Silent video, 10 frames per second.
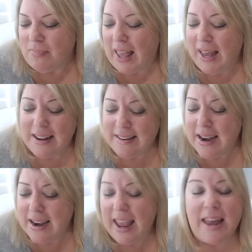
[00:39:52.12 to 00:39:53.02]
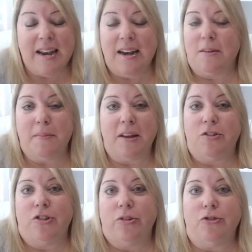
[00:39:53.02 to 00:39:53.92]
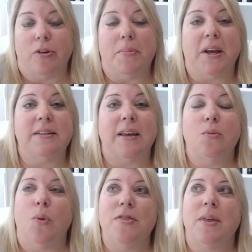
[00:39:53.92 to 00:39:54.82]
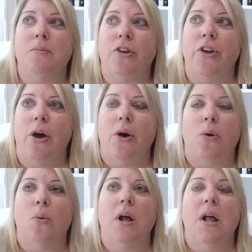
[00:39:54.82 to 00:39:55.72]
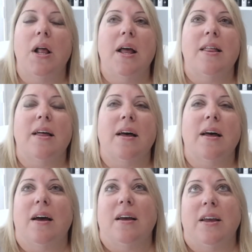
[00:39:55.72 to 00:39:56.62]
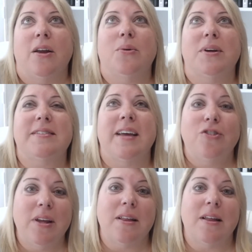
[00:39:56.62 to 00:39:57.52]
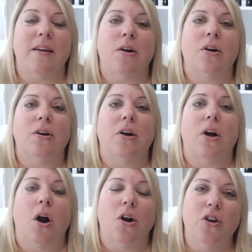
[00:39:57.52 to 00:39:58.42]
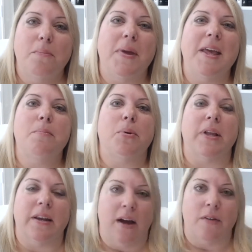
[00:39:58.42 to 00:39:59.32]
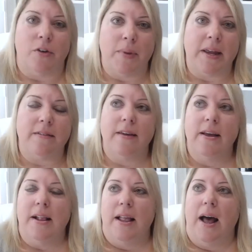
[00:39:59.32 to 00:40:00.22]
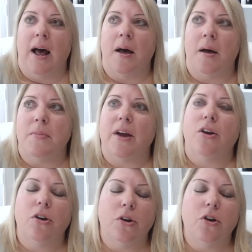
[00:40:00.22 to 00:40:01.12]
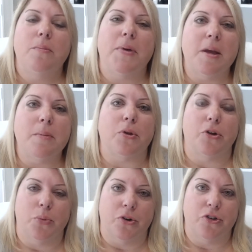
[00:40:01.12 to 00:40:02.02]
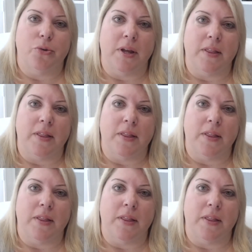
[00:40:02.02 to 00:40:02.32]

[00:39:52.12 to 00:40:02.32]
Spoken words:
And I dedicated it to my children because I want them to know, essentially that there are good people in government, that good people who are doing